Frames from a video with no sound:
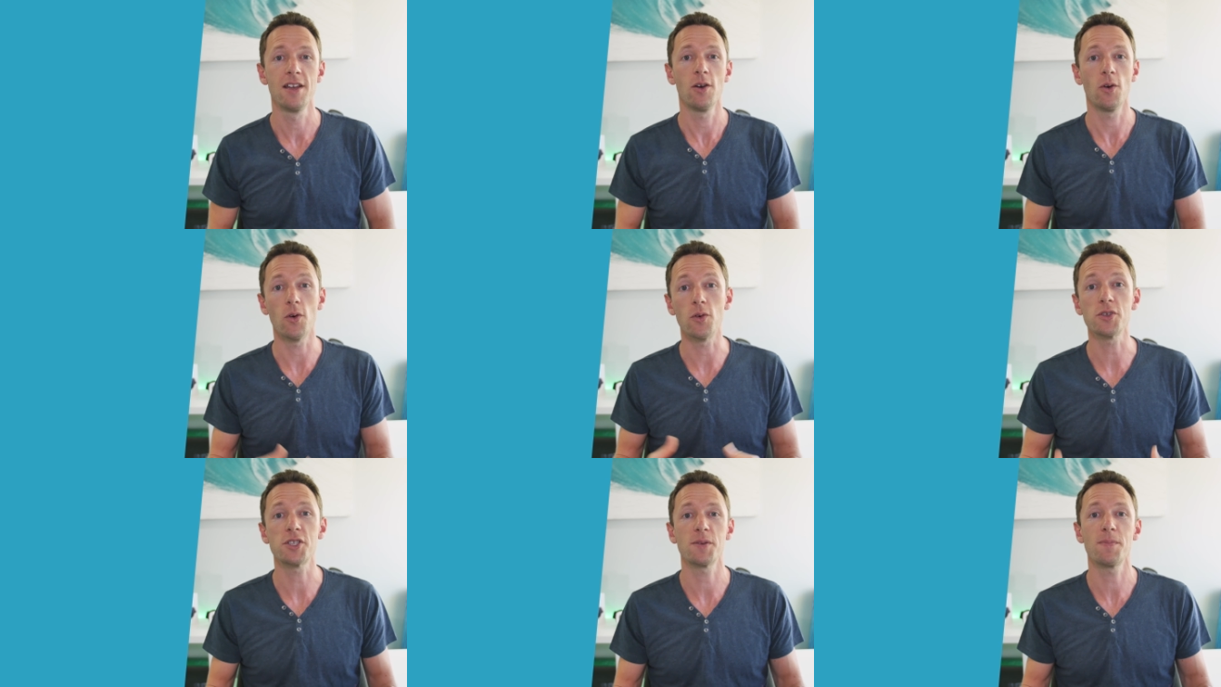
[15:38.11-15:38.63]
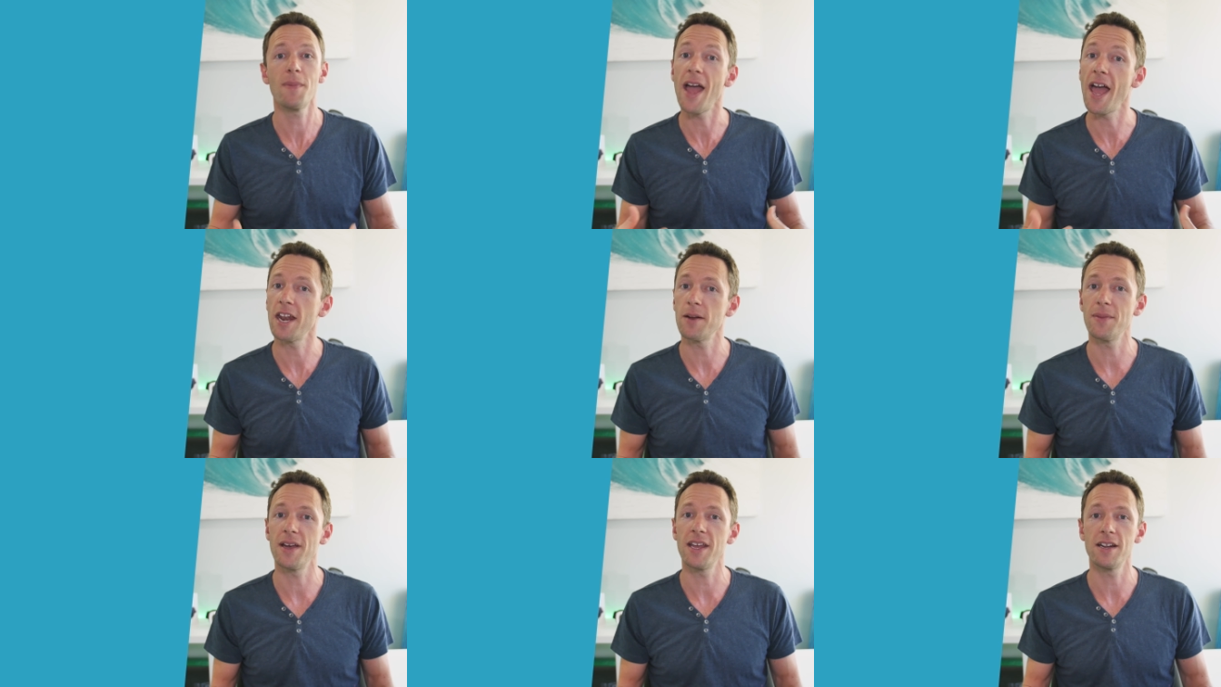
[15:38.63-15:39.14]
awesome
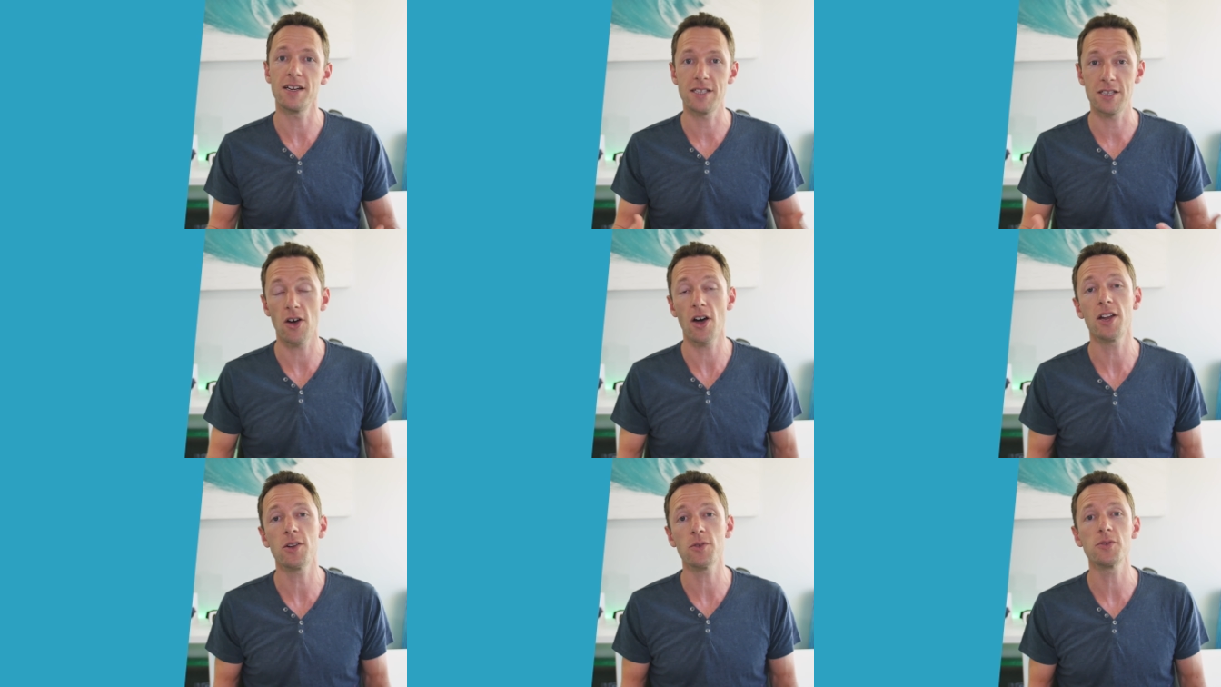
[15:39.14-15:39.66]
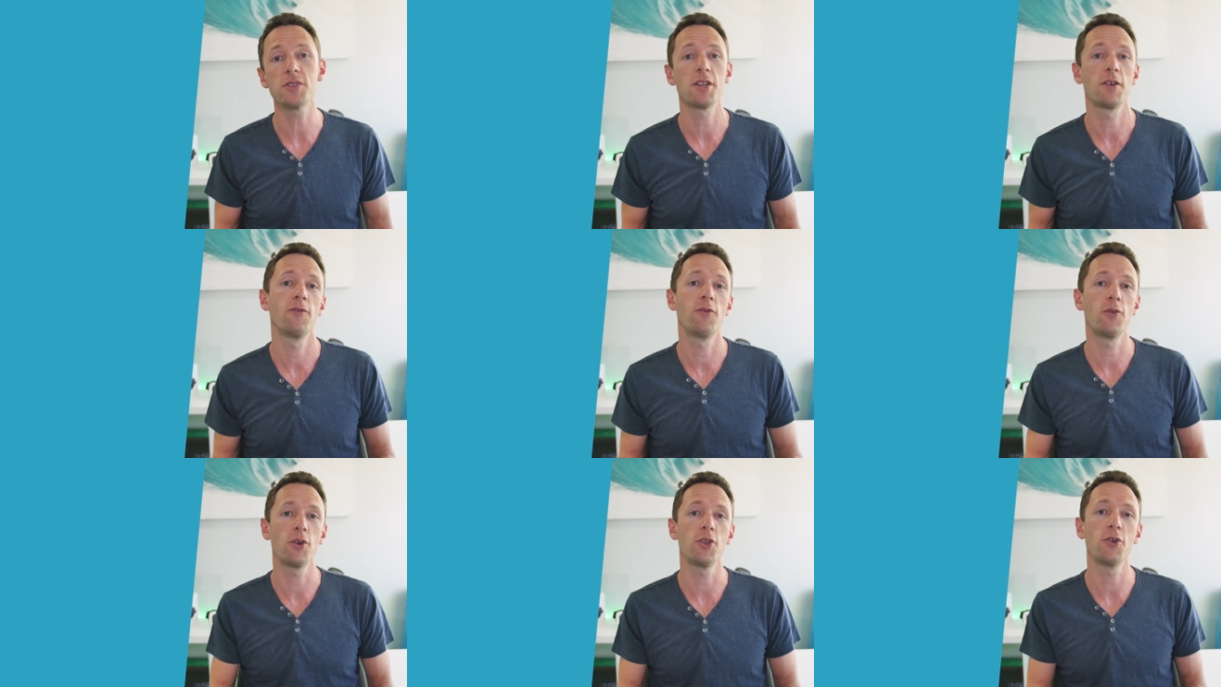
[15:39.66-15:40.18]
animated titles
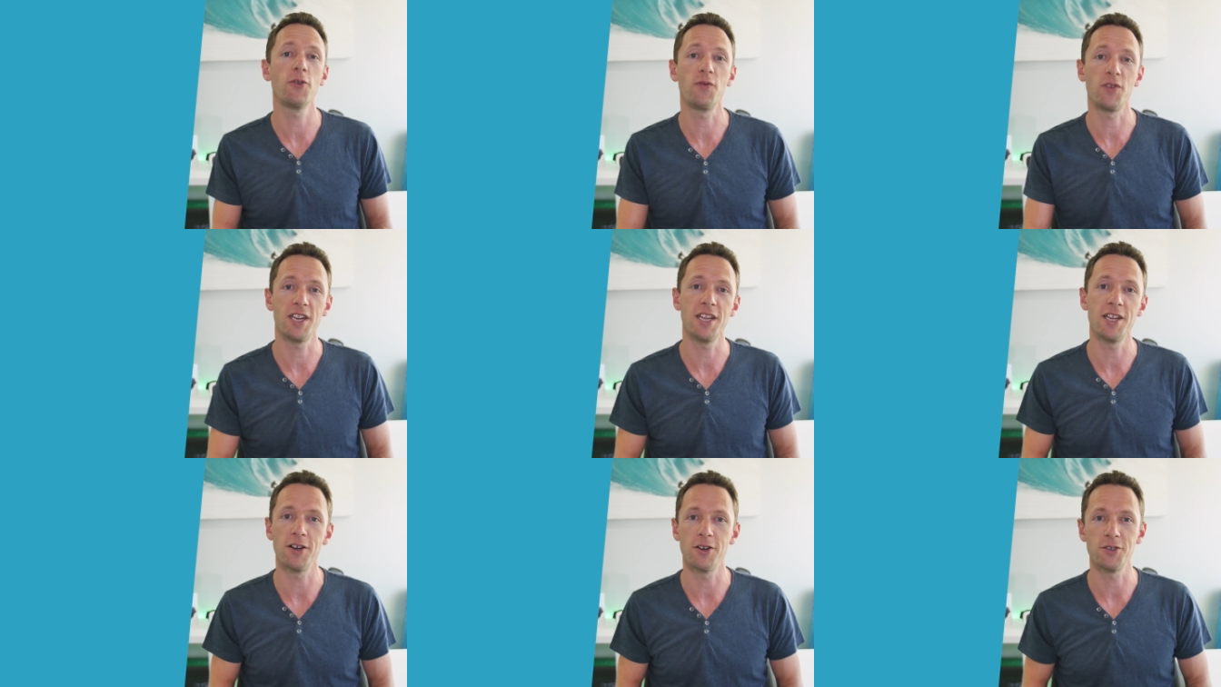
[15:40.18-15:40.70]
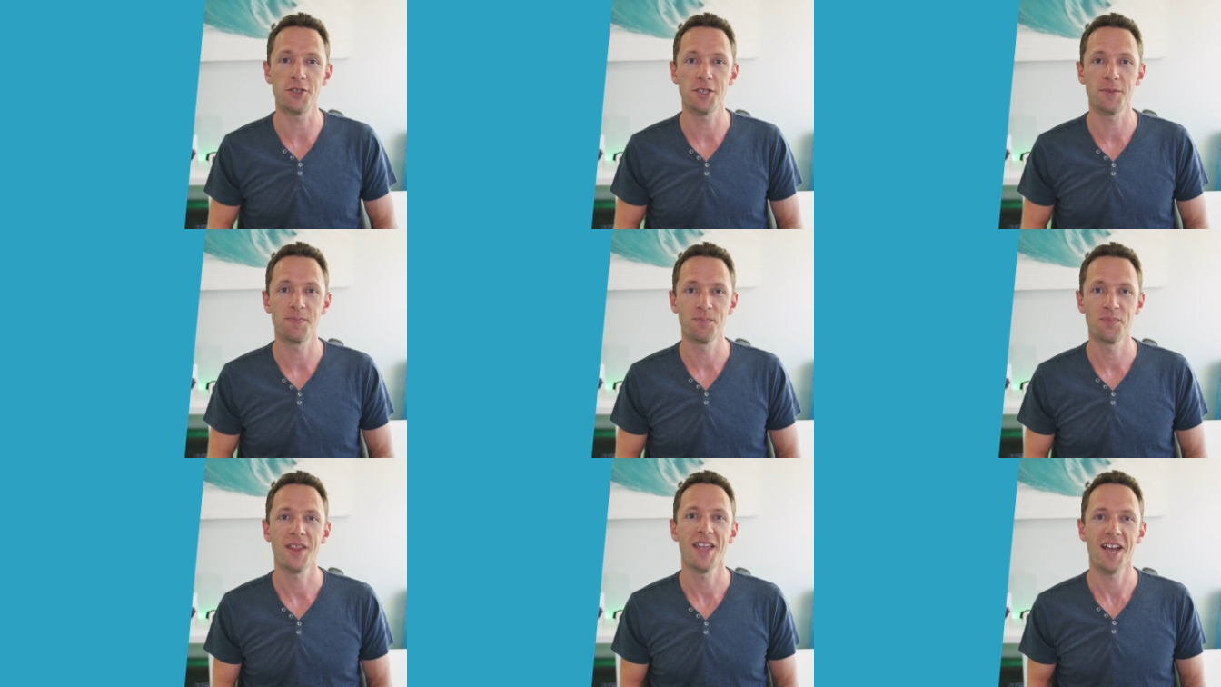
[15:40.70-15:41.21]
for your videos.
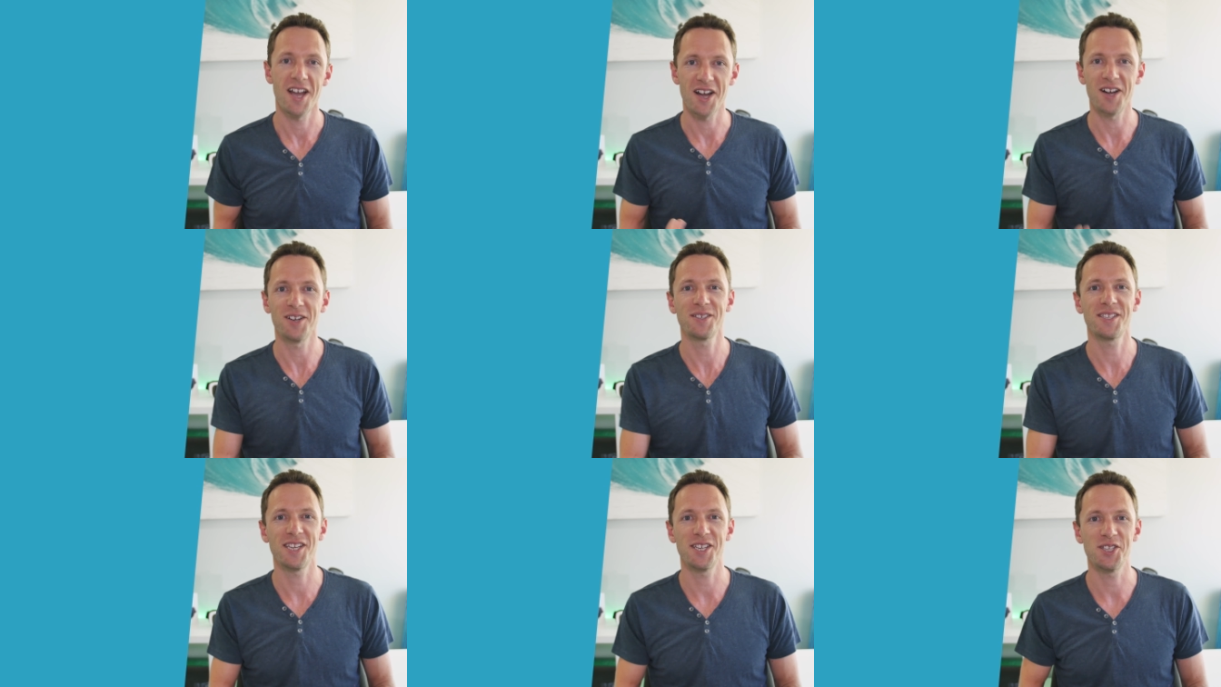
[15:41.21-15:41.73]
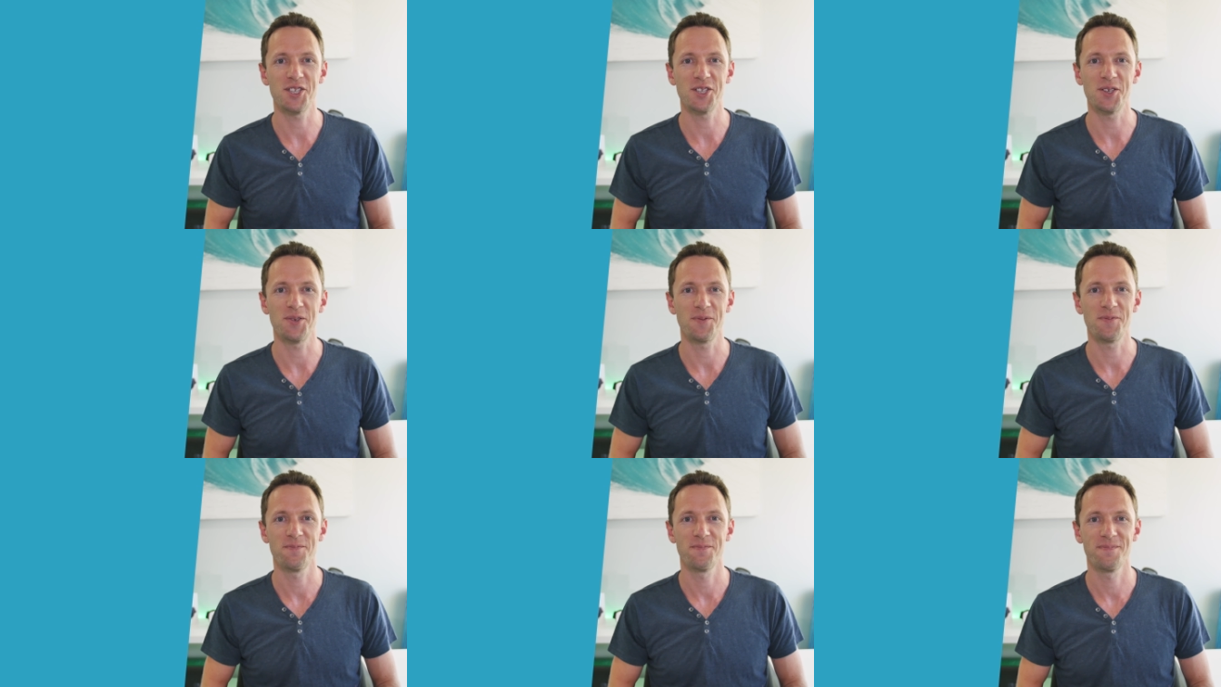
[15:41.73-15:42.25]
I'll see you
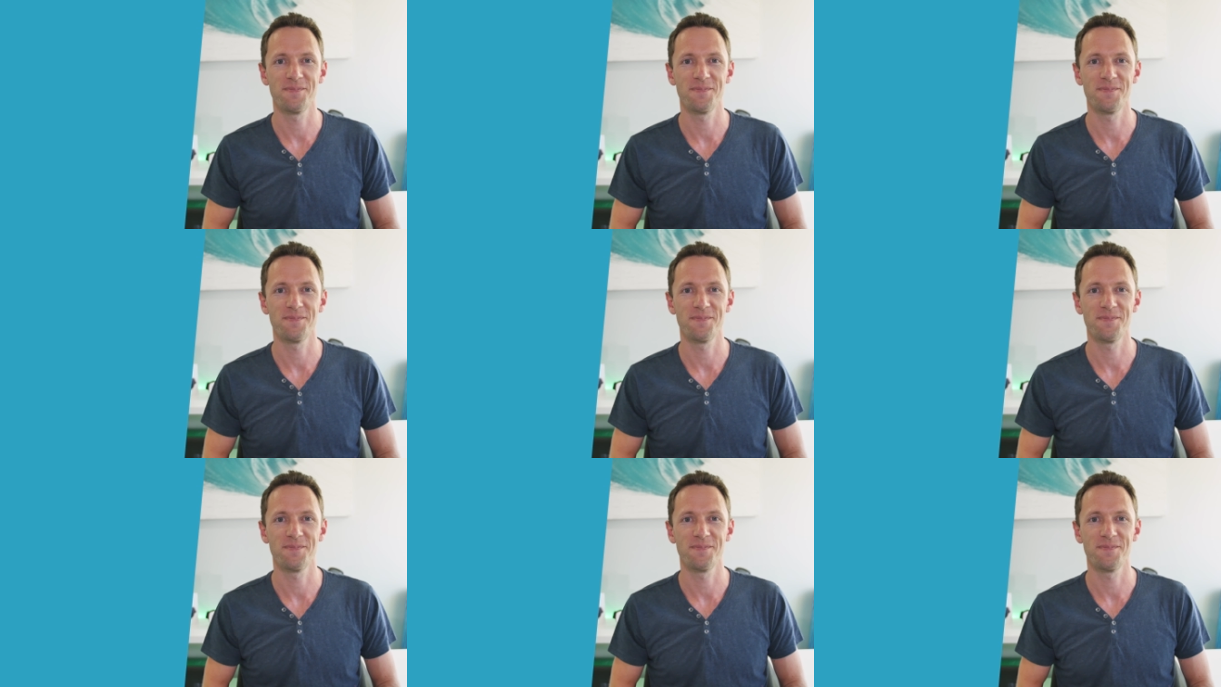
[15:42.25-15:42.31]
soon.